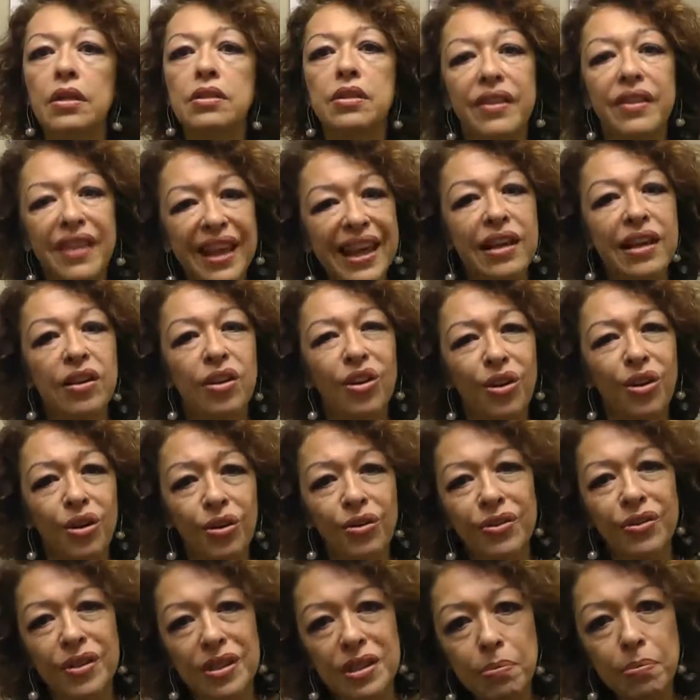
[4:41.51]
So they're not
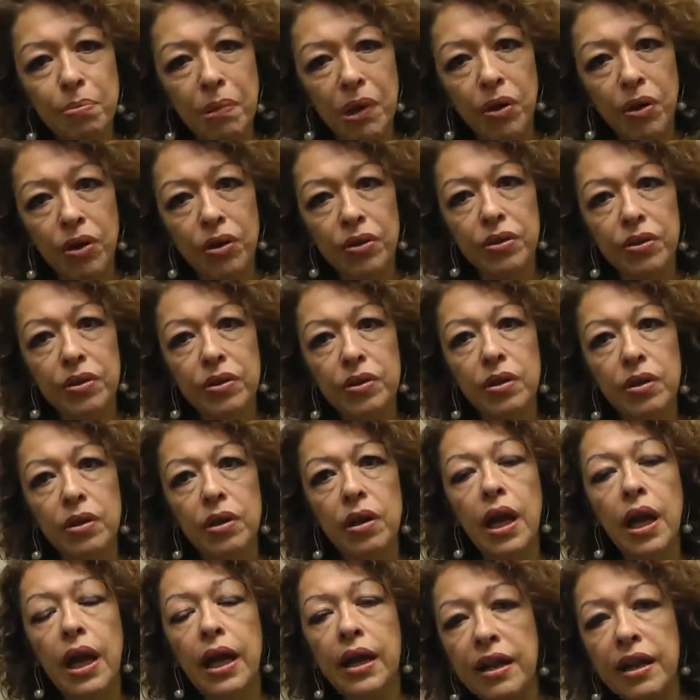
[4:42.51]
on the spot
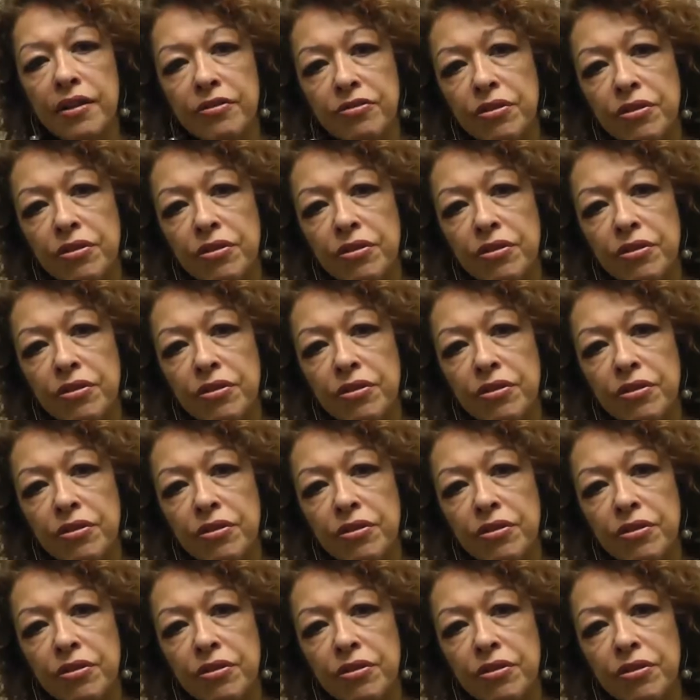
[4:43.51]
and